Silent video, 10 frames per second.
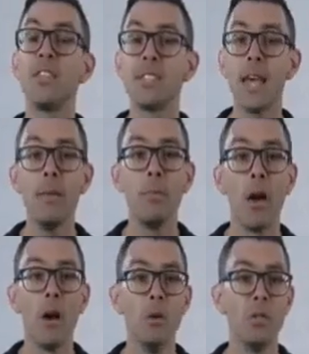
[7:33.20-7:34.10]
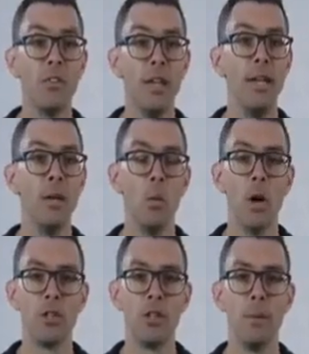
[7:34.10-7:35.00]
The same goes for leading
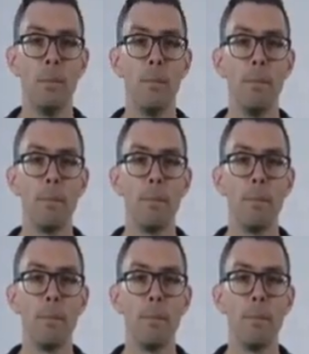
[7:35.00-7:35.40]
worship.